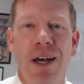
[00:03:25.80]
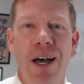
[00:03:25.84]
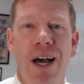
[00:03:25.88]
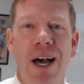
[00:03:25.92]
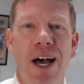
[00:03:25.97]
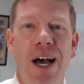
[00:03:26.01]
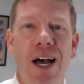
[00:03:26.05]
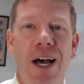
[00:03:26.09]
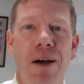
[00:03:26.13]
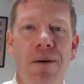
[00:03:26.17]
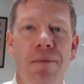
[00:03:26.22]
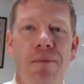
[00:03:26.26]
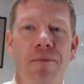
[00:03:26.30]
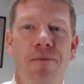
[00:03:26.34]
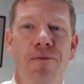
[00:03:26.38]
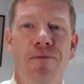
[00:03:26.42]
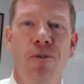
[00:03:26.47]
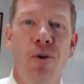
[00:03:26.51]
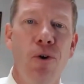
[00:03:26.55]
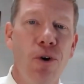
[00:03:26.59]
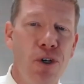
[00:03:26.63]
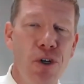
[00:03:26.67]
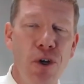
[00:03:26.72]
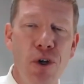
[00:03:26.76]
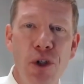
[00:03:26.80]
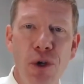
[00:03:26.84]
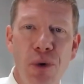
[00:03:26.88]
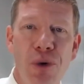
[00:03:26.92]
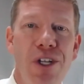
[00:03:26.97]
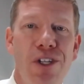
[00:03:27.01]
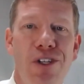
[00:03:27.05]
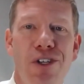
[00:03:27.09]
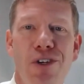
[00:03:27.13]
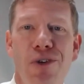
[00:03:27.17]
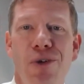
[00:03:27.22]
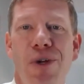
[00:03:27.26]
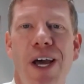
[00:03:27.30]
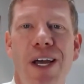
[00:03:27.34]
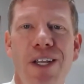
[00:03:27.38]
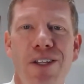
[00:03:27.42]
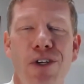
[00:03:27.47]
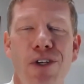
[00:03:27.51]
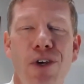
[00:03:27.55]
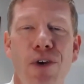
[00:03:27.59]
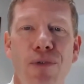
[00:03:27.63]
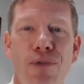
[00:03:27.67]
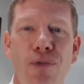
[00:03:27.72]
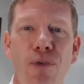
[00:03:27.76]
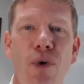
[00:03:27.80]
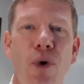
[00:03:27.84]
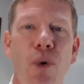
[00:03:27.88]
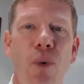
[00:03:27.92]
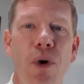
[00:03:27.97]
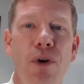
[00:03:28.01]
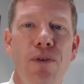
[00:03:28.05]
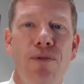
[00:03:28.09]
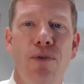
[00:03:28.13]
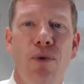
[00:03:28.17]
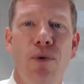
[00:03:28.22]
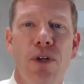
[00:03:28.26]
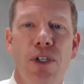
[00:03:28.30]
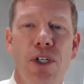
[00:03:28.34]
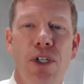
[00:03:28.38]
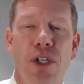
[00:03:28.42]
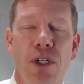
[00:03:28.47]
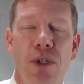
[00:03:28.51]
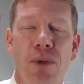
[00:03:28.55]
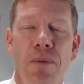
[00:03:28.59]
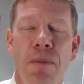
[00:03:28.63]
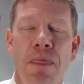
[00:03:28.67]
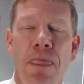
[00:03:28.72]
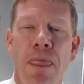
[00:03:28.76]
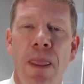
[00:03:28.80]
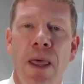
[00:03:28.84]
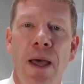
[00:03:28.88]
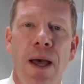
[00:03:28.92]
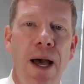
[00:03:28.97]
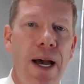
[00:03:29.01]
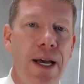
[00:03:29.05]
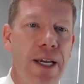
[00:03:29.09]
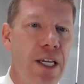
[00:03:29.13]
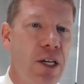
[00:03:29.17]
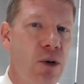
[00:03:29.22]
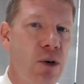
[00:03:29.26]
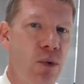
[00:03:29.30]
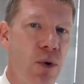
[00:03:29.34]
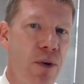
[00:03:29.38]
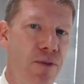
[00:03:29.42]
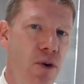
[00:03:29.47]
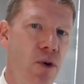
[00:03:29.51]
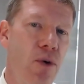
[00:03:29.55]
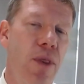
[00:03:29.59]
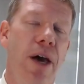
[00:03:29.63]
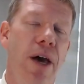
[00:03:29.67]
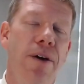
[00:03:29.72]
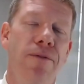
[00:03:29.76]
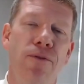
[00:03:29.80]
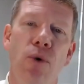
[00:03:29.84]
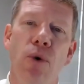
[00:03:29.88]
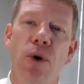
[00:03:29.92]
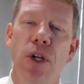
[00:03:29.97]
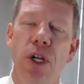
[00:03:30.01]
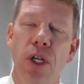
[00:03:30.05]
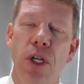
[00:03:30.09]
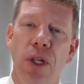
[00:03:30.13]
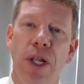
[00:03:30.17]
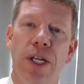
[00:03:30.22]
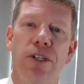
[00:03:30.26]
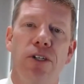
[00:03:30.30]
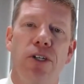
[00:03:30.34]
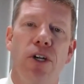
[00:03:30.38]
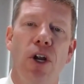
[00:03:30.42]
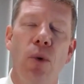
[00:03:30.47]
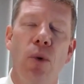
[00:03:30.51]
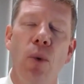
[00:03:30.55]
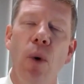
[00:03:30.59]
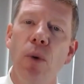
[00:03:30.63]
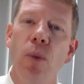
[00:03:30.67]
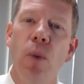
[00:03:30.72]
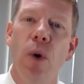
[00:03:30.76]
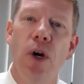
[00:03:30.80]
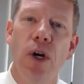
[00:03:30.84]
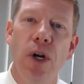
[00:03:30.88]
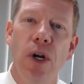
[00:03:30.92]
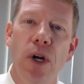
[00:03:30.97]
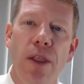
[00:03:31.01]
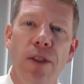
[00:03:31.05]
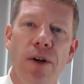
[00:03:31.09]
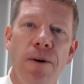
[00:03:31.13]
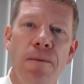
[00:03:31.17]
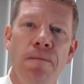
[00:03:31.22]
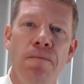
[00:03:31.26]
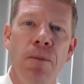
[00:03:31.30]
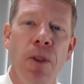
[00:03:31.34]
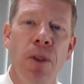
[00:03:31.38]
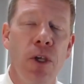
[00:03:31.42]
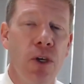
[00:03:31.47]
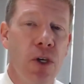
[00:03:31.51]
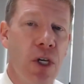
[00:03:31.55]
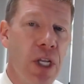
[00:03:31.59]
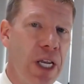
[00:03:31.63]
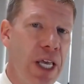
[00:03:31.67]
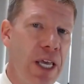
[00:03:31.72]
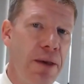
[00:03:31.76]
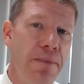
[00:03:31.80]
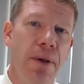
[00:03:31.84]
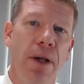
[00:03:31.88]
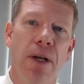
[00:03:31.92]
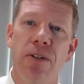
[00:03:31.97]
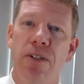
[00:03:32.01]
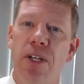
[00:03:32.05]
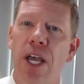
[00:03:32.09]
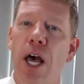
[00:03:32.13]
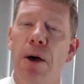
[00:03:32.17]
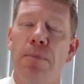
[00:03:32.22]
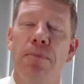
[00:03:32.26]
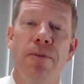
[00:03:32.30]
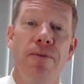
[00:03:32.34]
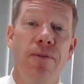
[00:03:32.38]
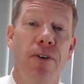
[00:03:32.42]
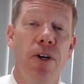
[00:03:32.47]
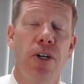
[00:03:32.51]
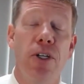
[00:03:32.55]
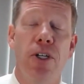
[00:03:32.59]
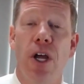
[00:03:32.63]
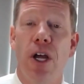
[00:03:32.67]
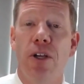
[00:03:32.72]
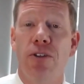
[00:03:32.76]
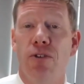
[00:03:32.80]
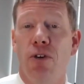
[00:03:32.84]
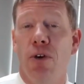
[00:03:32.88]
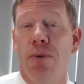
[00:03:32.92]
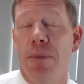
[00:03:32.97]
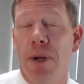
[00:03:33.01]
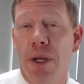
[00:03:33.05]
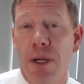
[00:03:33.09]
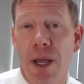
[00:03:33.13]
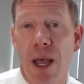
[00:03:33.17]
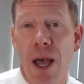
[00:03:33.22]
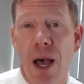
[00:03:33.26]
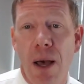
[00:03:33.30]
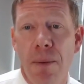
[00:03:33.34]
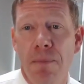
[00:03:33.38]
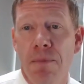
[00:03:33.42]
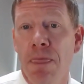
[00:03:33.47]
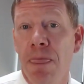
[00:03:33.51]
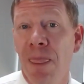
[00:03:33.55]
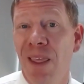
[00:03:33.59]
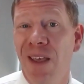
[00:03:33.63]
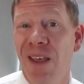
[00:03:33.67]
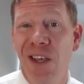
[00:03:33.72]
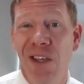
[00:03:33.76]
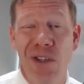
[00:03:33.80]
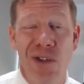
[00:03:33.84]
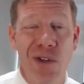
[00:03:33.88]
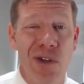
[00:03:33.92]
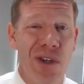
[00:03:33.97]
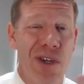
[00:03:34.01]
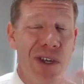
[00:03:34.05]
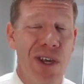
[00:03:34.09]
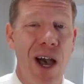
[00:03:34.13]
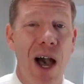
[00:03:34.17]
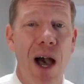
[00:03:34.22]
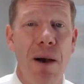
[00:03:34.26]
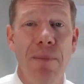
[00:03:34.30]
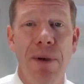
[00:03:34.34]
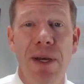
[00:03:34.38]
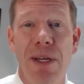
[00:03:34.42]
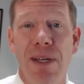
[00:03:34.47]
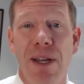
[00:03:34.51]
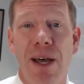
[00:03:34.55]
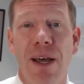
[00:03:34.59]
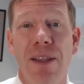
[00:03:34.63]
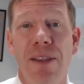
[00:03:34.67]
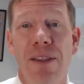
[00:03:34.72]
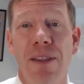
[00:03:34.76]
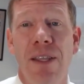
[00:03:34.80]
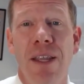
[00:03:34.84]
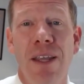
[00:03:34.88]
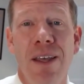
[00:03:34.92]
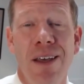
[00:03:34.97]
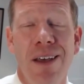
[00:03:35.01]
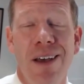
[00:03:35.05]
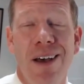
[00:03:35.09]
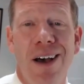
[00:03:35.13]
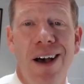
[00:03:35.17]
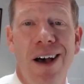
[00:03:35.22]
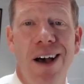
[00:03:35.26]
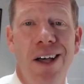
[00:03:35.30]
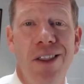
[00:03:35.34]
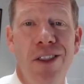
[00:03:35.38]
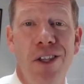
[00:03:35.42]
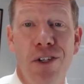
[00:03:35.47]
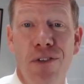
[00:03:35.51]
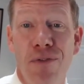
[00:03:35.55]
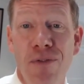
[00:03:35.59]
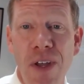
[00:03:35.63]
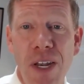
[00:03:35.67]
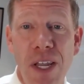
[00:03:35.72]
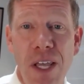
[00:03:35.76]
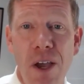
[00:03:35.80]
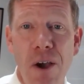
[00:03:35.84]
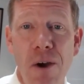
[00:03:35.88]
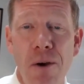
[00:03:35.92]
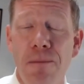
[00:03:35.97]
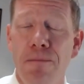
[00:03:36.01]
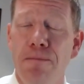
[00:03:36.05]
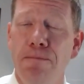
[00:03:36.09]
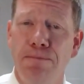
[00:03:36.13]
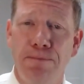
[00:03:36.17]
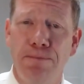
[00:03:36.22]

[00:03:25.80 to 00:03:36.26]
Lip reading: 423-292-4142. I can review that for you, let you know one way or another. You can email us, help@veritasrm.com. You can comment on this video,